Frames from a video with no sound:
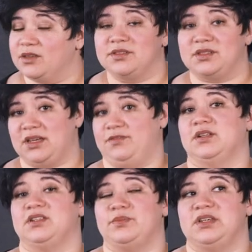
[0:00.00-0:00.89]
You'll
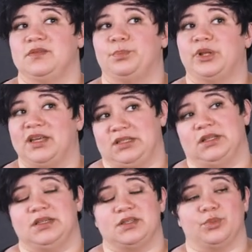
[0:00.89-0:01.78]
definitely be
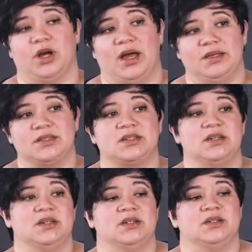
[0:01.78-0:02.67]
pleasantly surprised
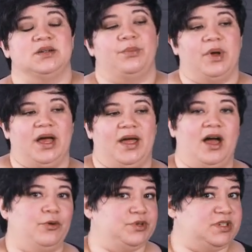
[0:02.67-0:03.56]
by
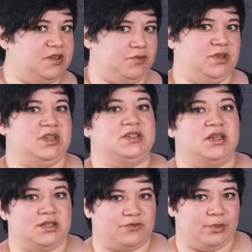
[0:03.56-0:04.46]
how different they
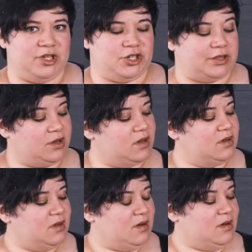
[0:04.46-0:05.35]
taste from each other.
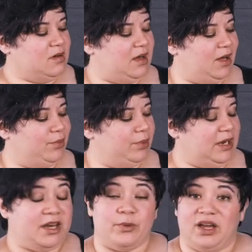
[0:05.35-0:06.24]
Um, but
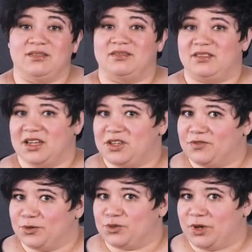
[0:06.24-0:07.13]
anyway, thank you
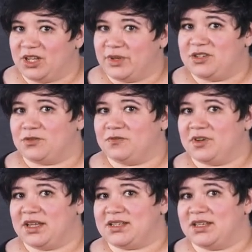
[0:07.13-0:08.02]
for joining me. Don't
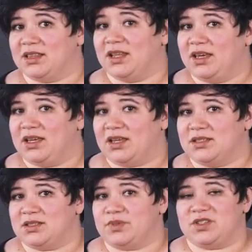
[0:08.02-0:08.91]
forget to hit like
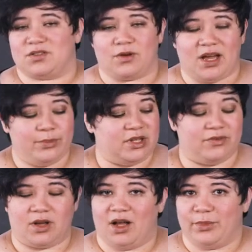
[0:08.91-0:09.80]
and subscribe.
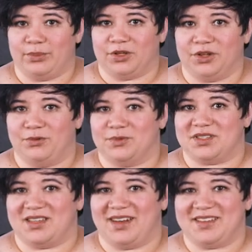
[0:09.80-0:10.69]
Leave a comment below. We'll
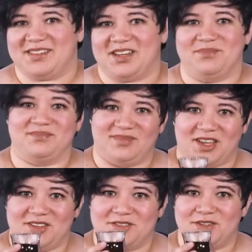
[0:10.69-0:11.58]
see you next time.
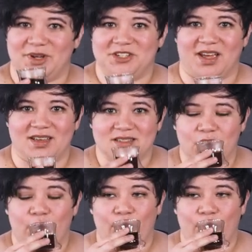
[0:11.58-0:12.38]
Thank you so much, guys.